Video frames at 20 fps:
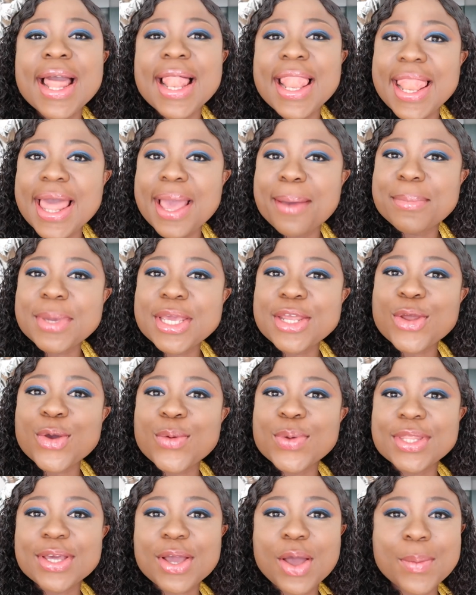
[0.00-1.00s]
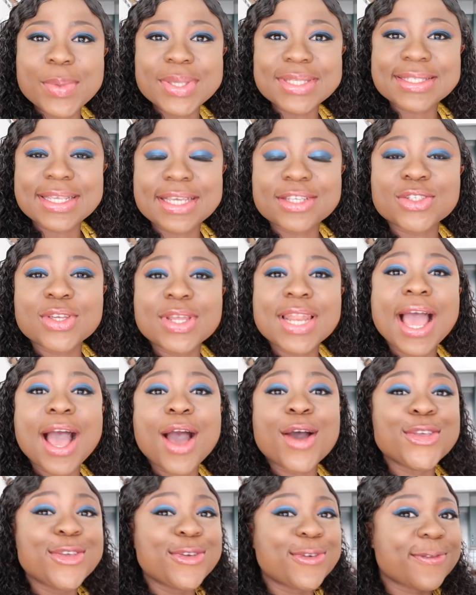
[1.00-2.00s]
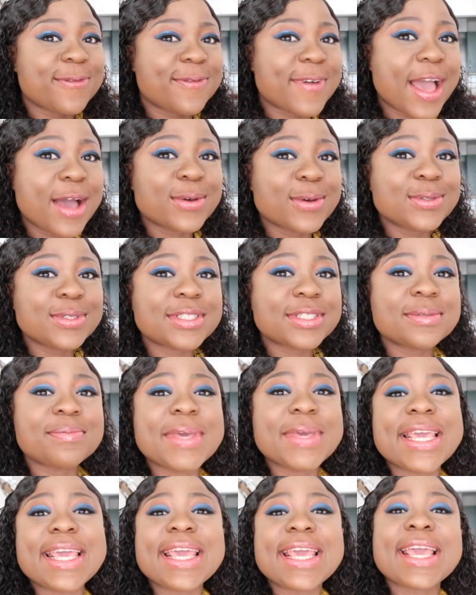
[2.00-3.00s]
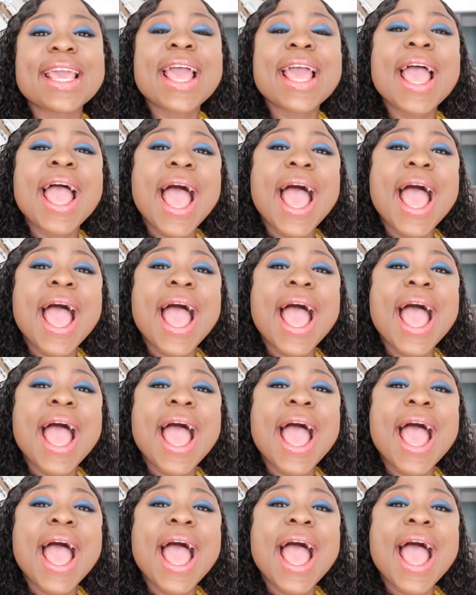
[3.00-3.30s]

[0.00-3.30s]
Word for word: Let me know in the comment section how you found me.